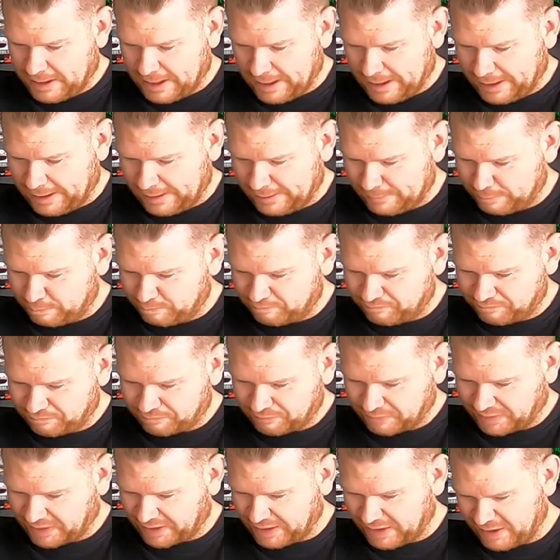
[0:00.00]
And
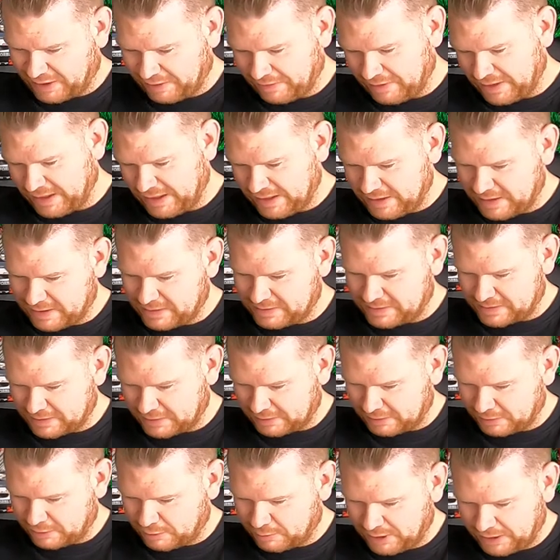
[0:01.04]
then it's
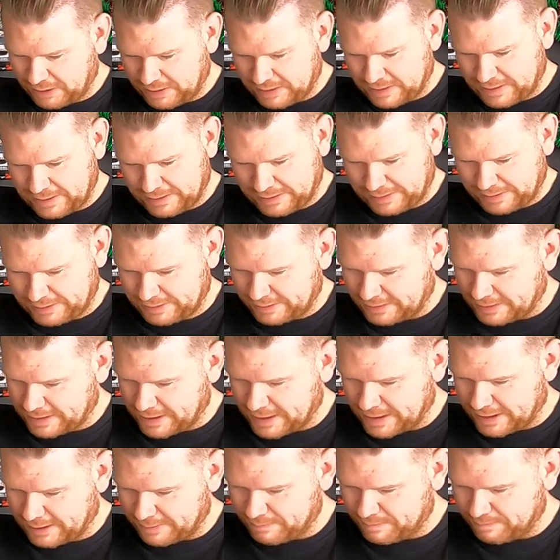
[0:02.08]
a little bit
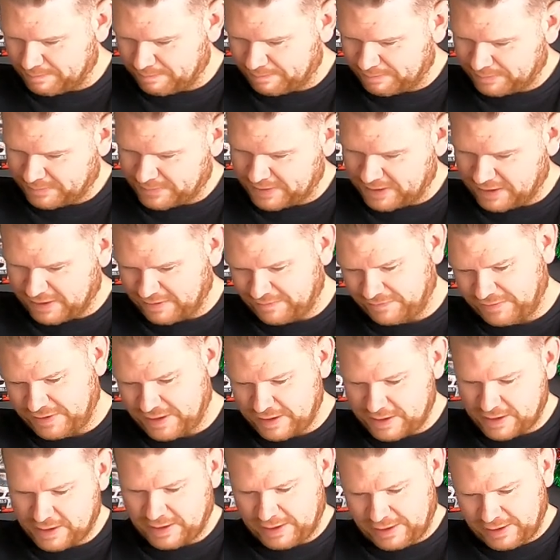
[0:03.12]

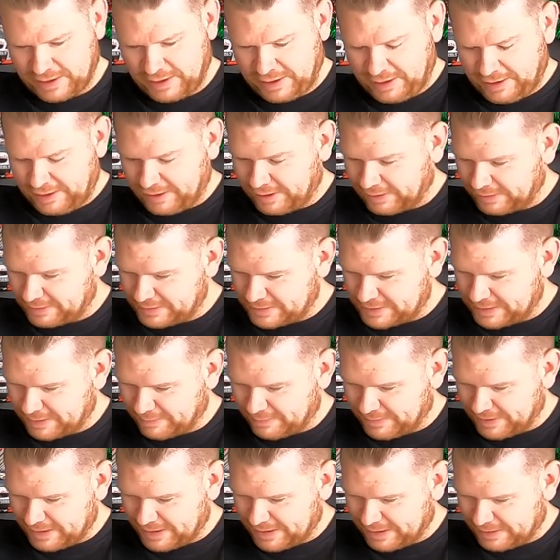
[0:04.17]
iffy on
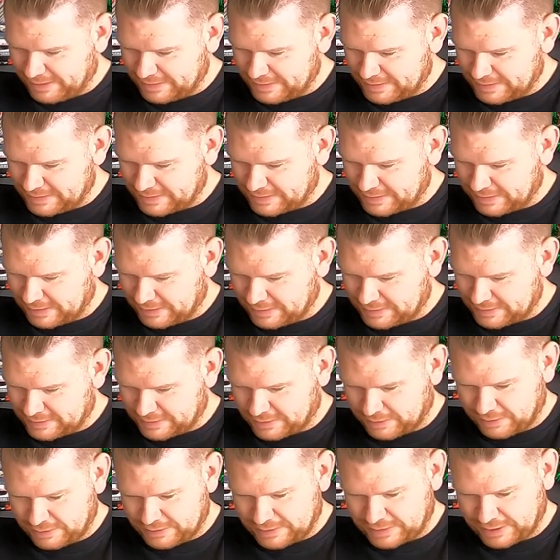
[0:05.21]
some of the others as
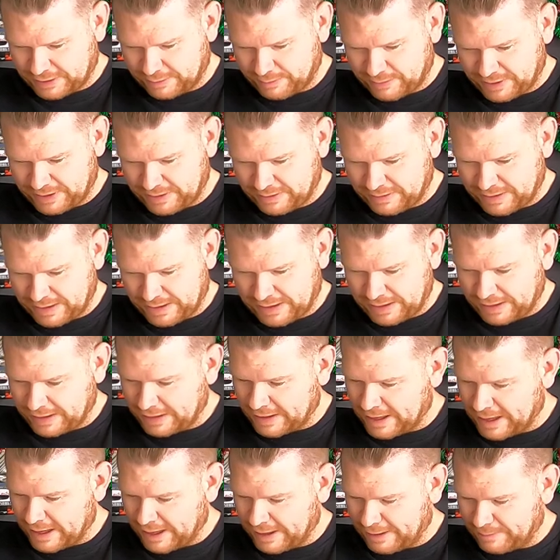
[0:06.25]
to who's going to be
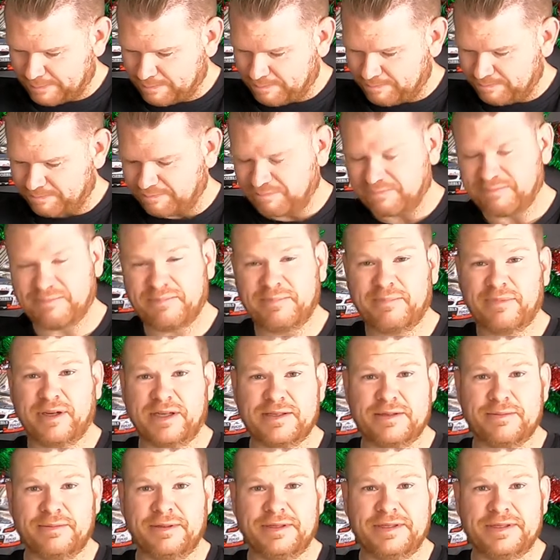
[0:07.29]
there.
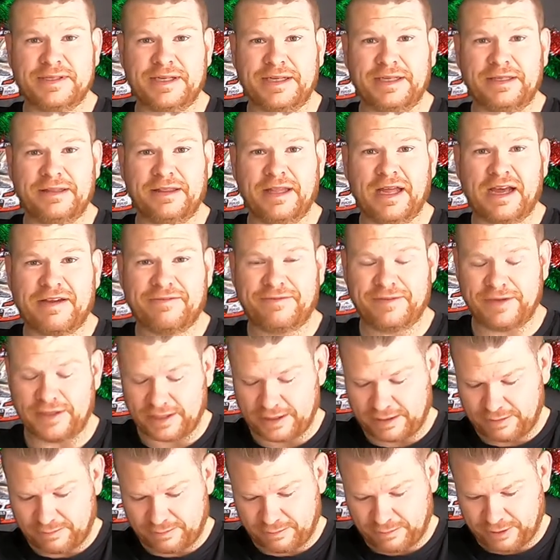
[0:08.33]
Possibly see
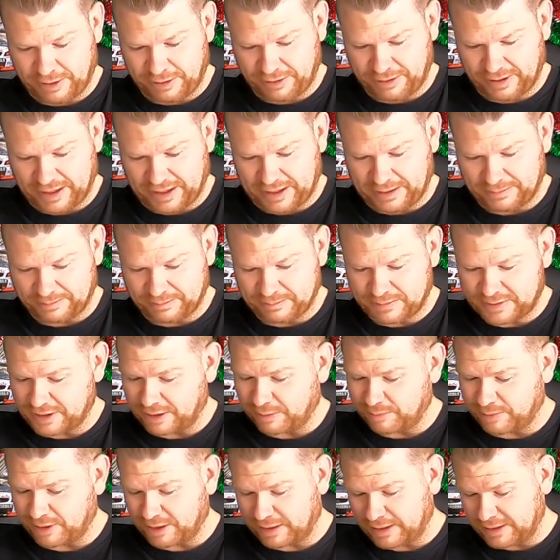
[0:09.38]
Luffy with
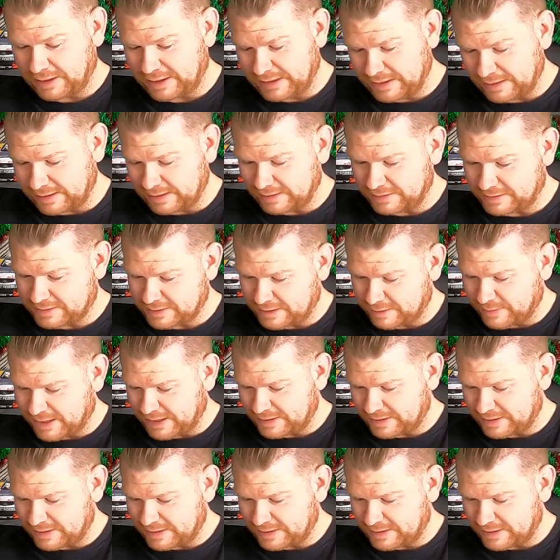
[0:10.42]
Scott Pye at Team